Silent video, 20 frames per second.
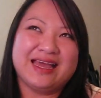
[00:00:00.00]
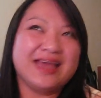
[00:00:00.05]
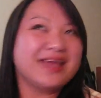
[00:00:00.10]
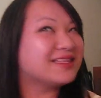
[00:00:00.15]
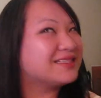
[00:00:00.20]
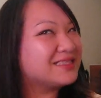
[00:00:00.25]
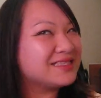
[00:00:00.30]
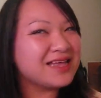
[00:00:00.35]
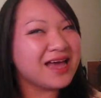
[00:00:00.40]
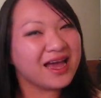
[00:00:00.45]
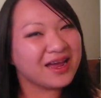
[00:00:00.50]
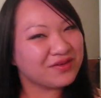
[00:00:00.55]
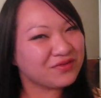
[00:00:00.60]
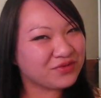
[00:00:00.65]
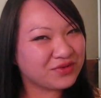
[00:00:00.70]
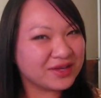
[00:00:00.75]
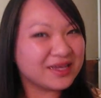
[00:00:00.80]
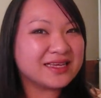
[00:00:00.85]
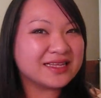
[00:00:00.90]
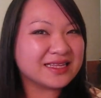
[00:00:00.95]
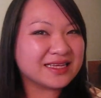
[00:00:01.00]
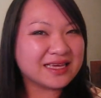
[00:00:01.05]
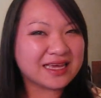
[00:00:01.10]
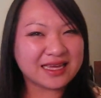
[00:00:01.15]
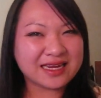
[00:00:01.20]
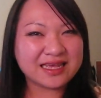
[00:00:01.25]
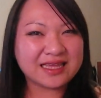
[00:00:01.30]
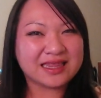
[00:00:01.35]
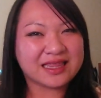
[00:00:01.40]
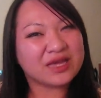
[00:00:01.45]
It's not really
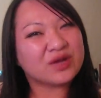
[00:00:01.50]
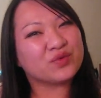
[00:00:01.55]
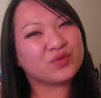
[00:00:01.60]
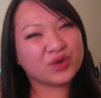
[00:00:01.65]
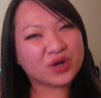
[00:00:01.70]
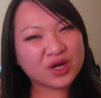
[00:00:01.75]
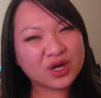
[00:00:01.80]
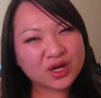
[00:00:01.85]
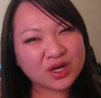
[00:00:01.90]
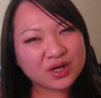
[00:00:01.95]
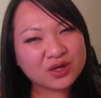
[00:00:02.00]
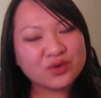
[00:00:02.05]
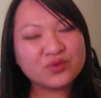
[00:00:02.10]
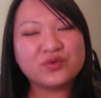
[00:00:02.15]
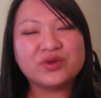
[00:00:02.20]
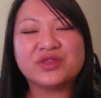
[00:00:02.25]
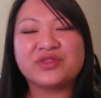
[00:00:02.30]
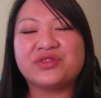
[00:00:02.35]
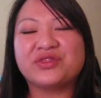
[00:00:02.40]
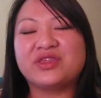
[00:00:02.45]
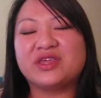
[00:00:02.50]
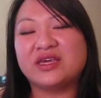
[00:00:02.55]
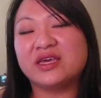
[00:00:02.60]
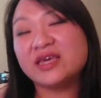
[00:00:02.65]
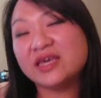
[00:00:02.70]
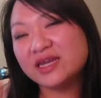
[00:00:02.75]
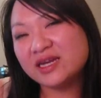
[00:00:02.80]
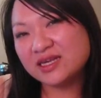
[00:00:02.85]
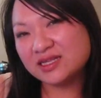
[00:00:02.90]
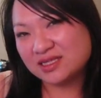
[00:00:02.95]
anything wrong with the
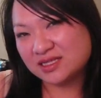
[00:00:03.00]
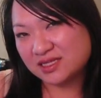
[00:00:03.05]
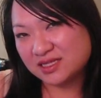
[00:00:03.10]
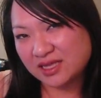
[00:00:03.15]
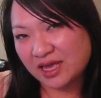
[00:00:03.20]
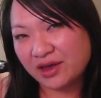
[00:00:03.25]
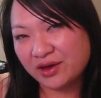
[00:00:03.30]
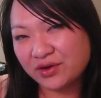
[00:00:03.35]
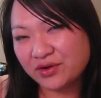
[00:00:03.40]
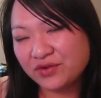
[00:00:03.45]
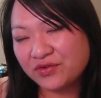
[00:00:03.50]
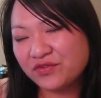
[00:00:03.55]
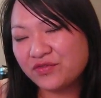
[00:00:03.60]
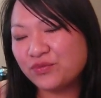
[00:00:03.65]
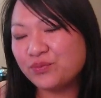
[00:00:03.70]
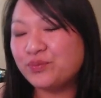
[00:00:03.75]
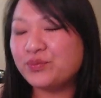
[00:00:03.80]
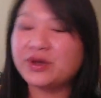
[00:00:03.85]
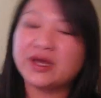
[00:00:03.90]
kit itself,